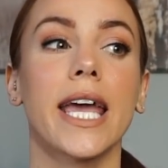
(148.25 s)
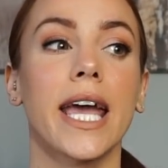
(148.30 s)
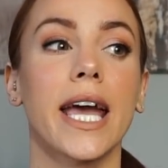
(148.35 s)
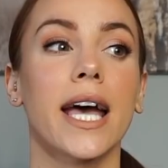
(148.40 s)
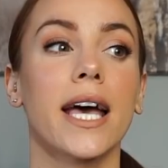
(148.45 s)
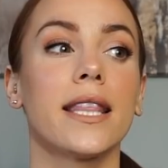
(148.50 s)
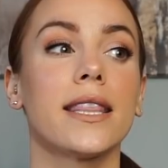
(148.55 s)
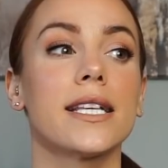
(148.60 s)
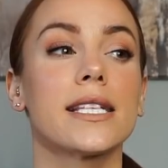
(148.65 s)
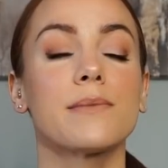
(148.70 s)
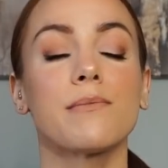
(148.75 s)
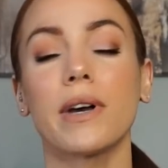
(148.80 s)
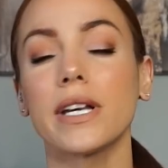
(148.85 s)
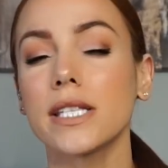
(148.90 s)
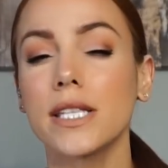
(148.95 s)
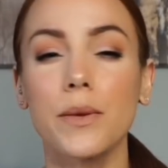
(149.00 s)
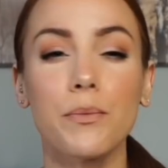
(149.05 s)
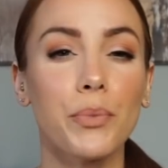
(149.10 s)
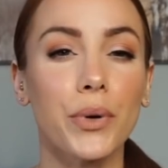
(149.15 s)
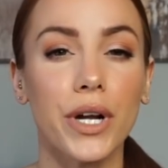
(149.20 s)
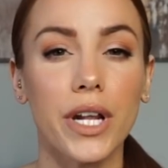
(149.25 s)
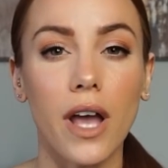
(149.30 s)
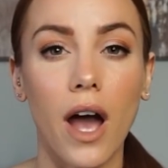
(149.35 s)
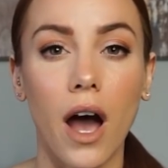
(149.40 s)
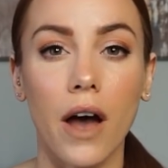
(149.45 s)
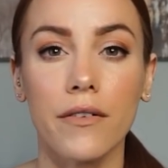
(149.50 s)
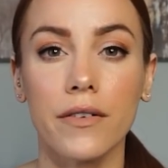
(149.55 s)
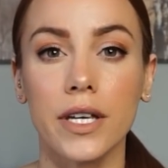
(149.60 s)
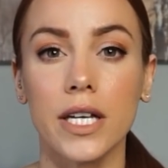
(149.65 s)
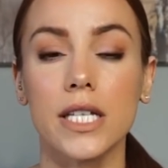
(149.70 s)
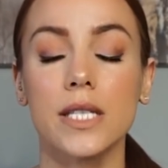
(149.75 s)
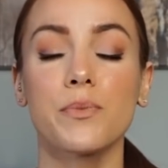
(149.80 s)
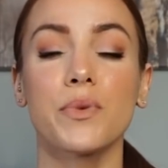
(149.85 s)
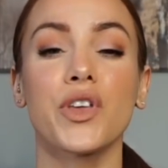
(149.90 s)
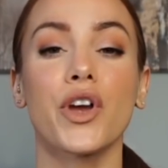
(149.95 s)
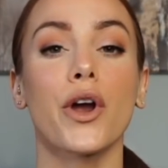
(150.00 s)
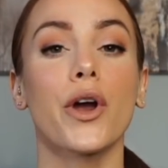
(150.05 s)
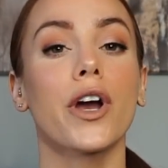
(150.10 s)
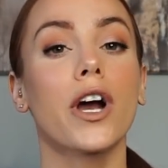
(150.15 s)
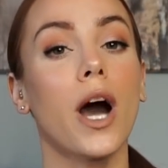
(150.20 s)
and this might seem pretty obvious, but
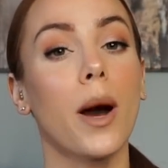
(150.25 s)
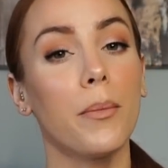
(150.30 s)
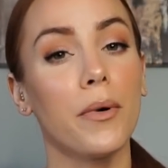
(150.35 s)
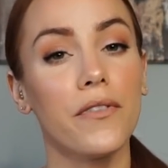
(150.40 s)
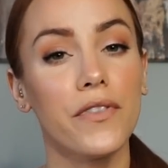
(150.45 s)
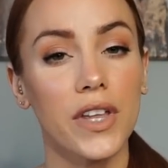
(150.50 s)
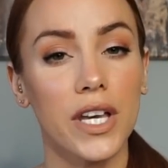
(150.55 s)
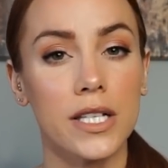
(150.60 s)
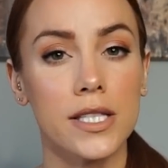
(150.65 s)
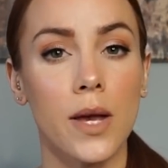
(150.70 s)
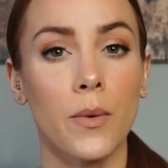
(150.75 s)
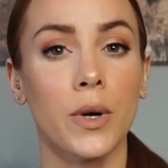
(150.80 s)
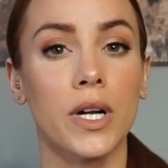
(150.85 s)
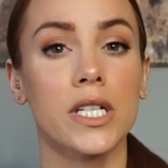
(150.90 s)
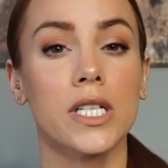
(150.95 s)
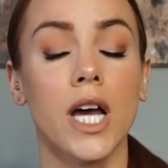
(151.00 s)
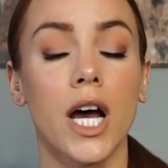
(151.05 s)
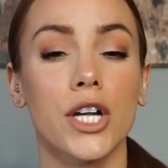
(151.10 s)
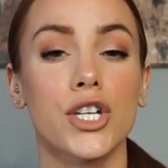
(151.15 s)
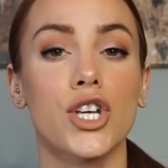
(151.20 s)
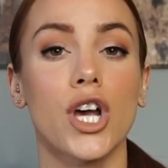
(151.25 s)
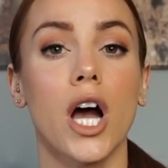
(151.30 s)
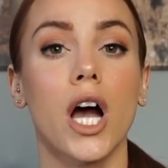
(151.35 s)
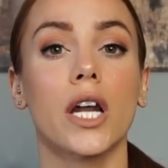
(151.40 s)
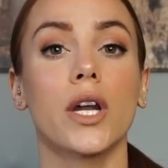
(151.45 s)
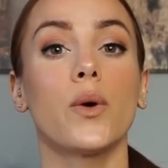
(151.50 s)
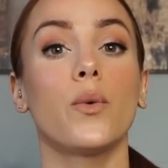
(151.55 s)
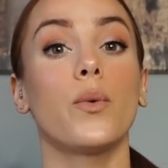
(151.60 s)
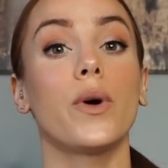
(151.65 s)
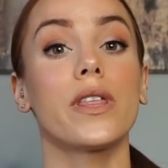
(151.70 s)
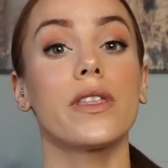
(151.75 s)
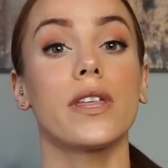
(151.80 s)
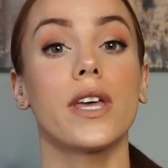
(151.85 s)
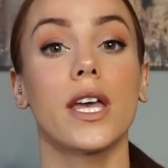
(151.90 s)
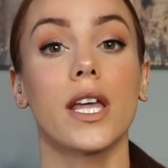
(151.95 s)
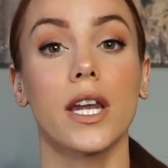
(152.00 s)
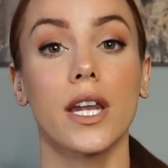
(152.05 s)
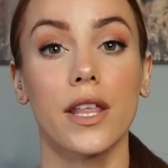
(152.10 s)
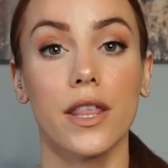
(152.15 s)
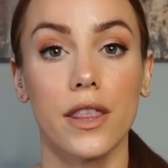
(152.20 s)
there are a couple of things I want to touch on
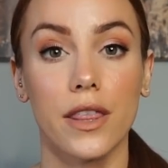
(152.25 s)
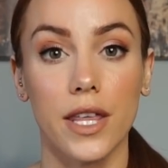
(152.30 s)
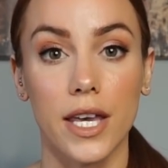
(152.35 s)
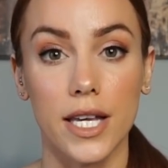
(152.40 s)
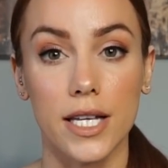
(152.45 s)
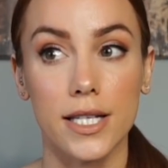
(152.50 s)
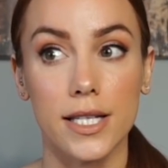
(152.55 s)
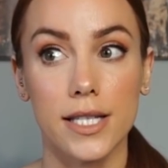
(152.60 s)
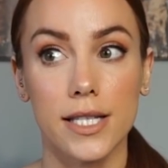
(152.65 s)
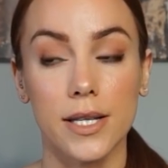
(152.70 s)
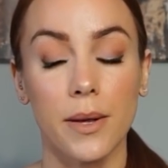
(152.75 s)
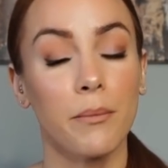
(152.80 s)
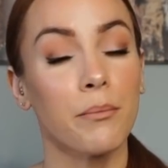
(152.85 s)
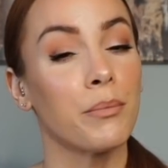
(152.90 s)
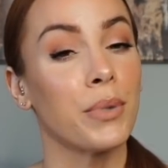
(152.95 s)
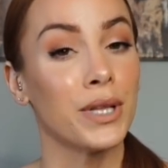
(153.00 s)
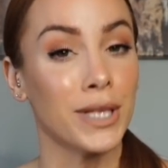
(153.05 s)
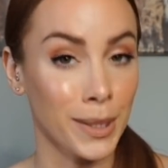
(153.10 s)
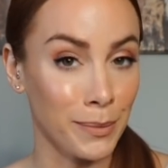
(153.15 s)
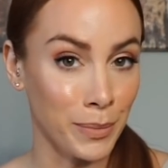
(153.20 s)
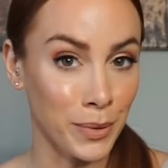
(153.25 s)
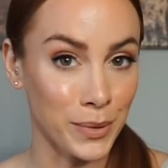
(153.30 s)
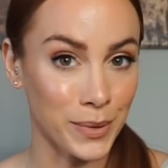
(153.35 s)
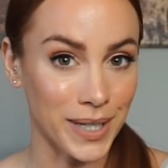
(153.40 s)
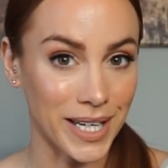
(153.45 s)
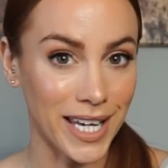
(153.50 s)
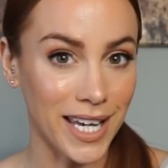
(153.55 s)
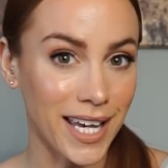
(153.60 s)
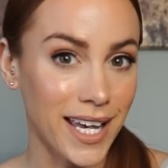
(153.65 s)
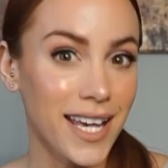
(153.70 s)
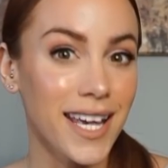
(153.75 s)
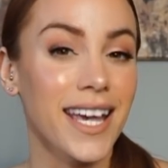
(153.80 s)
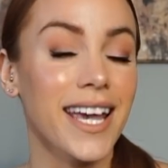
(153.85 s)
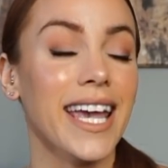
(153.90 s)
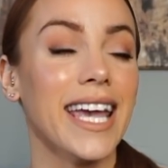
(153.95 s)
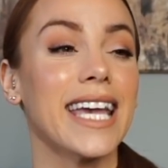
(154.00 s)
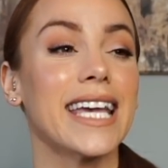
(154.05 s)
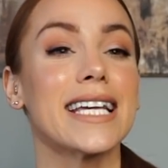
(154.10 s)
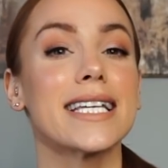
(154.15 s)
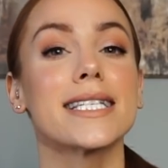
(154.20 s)
within this bullet point,
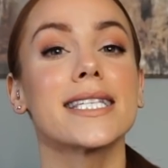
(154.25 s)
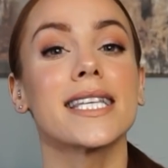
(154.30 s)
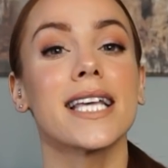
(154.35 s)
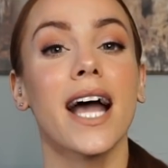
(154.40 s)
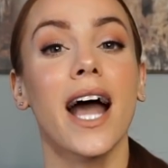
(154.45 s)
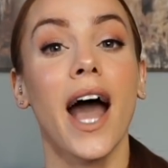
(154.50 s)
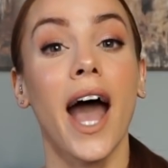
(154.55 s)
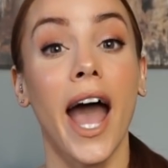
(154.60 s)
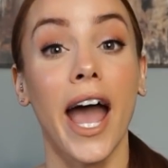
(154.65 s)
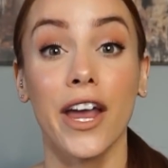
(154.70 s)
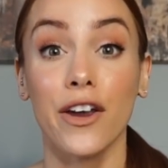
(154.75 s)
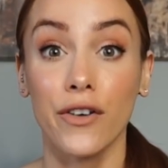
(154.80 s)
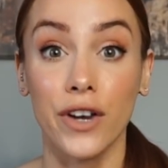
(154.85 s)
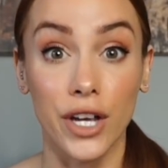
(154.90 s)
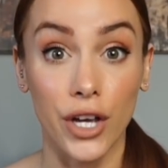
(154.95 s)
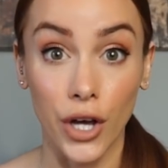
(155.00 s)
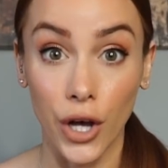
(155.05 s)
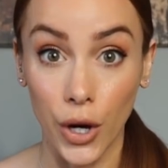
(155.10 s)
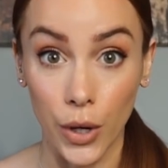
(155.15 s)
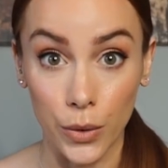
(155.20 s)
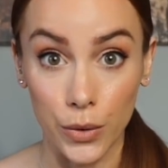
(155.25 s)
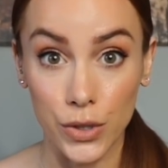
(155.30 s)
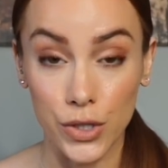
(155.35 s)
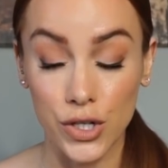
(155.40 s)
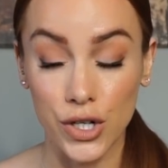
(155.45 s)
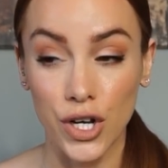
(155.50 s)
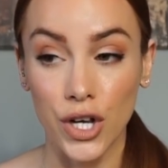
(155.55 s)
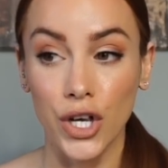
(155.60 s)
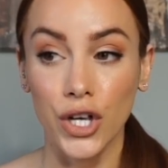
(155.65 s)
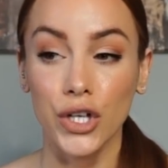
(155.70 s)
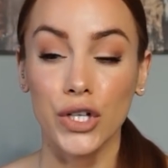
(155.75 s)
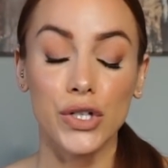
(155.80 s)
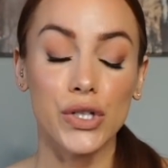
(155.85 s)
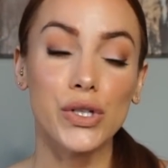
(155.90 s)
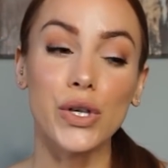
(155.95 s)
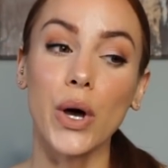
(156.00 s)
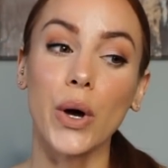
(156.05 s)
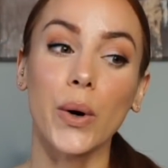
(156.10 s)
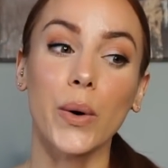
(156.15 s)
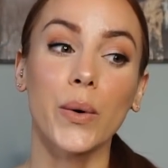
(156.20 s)
is hiring a coach.
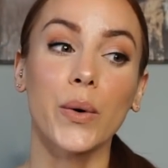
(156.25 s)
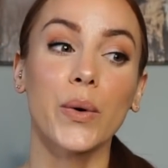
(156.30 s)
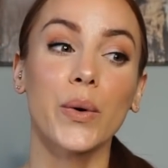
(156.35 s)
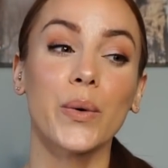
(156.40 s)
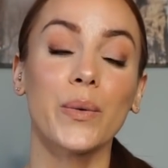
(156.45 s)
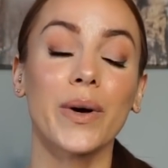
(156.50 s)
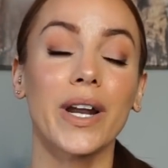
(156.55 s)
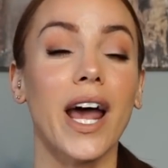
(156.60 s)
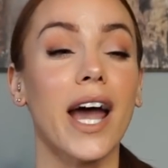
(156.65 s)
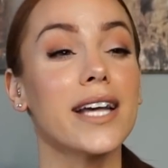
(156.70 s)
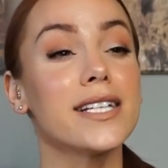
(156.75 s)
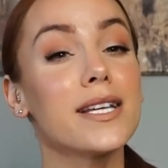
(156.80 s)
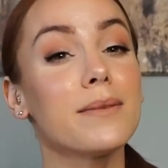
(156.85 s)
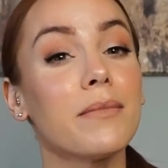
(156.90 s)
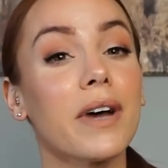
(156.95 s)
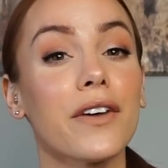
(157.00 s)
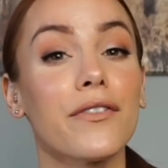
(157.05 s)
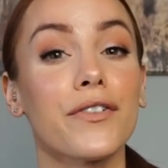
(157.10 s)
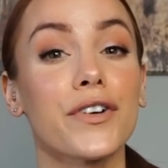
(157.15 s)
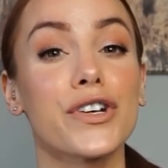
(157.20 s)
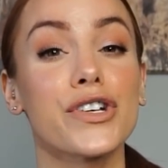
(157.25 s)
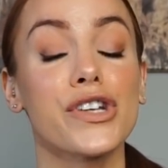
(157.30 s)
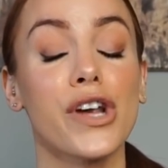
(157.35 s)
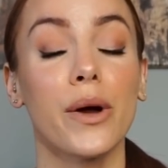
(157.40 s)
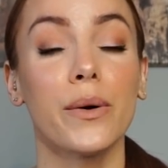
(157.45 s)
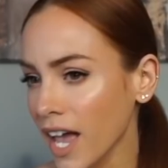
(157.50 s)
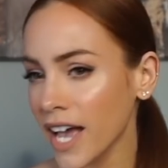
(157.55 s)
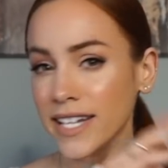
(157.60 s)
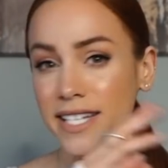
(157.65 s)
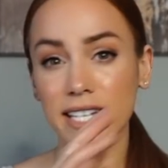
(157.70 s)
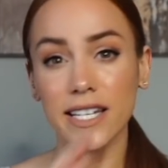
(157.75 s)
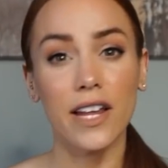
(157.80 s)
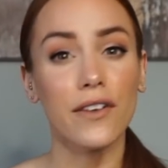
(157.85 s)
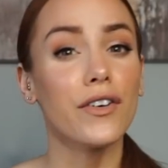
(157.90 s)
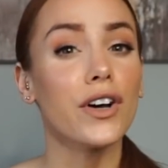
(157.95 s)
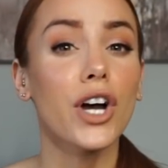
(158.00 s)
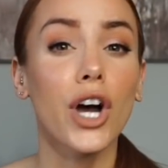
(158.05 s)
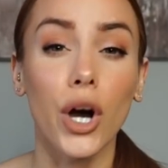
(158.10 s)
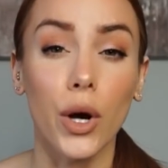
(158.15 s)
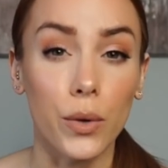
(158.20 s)
So when I did my first show, I didn't have
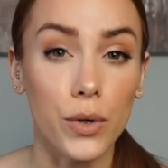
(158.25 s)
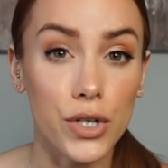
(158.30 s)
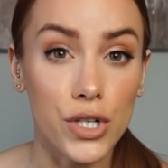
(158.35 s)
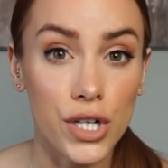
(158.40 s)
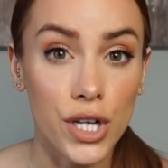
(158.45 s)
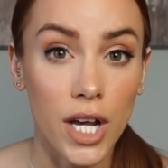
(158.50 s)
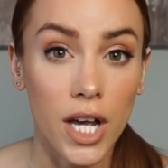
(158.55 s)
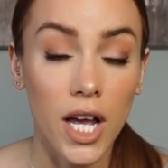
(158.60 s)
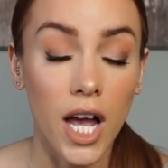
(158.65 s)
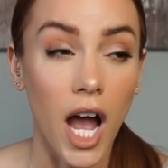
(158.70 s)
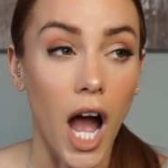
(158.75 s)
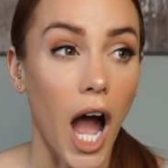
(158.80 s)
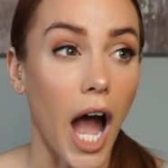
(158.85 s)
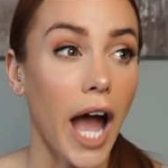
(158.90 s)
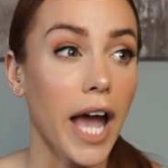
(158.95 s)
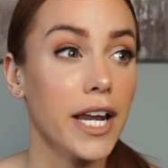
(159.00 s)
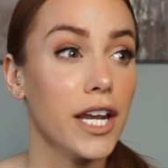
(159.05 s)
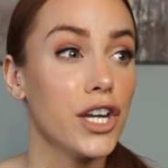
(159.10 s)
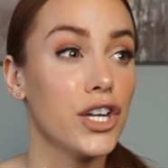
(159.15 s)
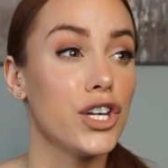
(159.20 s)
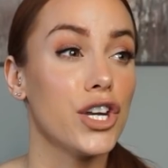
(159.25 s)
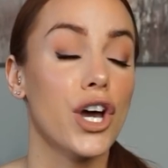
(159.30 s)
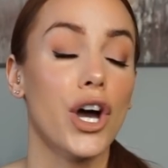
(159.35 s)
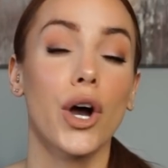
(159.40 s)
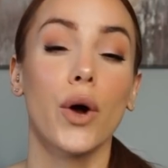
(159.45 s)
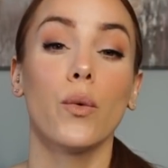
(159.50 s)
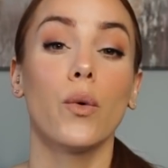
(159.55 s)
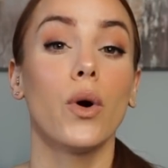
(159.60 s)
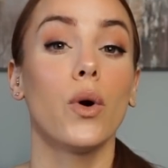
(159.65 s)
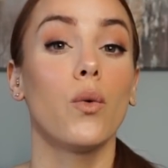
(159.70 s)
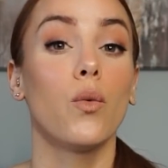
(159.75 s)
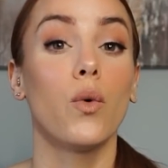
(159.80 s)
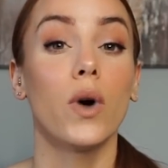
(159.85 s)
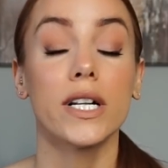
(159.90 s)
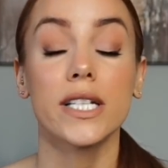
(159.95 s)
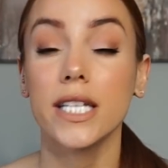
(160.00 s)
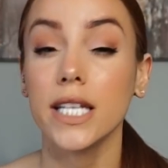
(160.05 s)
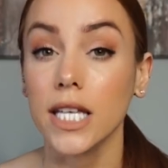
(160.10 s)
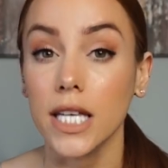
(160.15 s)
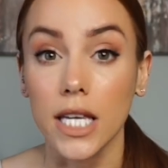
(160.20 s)
a coach. I didn't know
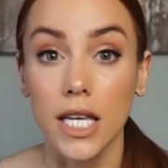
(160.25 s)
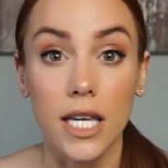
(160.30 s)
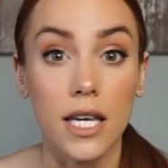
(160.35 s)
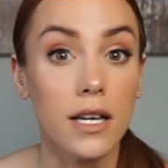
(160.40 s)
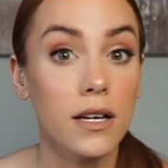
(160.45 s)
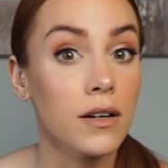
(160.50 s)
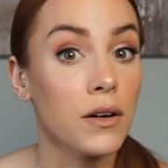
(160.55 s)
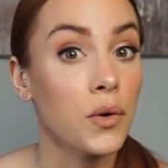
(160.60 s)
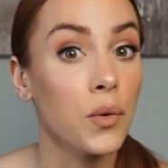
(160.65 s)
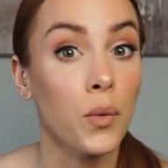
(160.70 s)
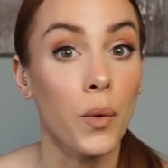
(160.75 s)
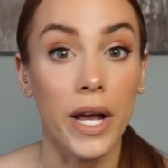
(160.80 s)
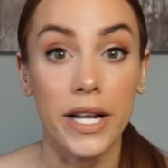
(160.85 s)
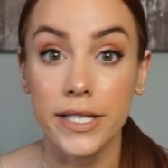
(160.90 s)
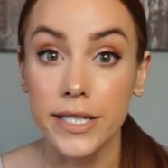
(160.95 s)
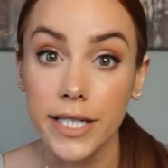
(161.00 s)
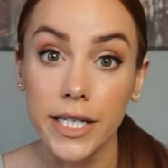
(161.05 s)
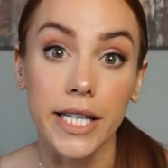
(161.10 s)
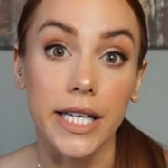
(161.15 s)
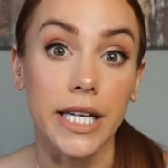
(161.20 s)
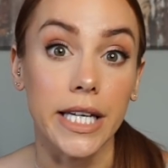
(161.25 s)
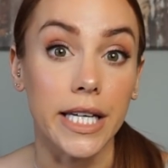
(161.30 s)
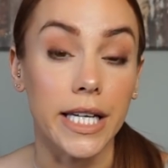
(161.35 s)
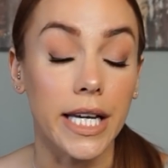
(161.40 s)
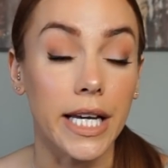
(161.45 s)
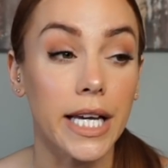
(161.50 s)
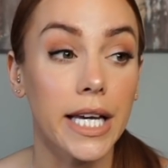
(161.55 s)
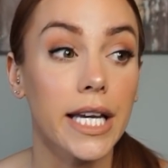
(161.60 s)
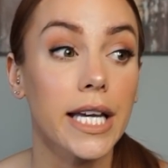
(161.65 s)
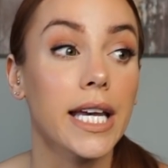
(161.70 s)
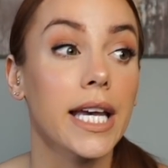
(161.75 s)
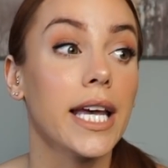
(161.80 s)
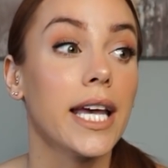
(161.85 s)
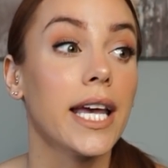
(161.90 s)
what to eat, when to eat it.